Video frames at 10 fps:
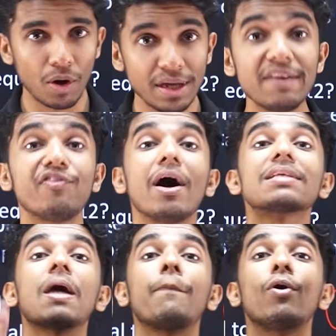if we are
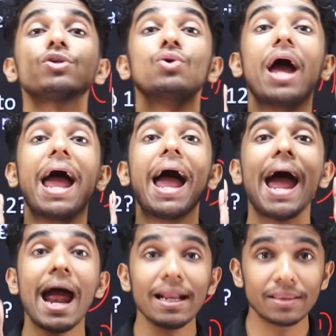supposed to
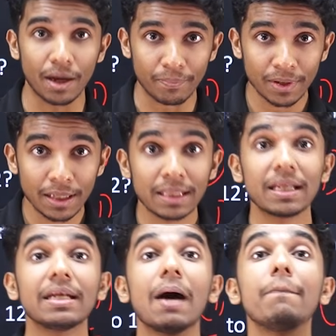add them,
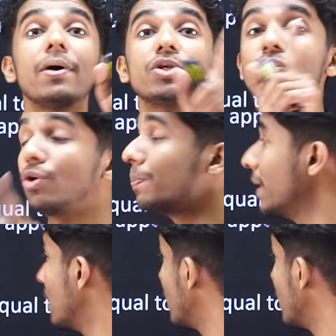the number should be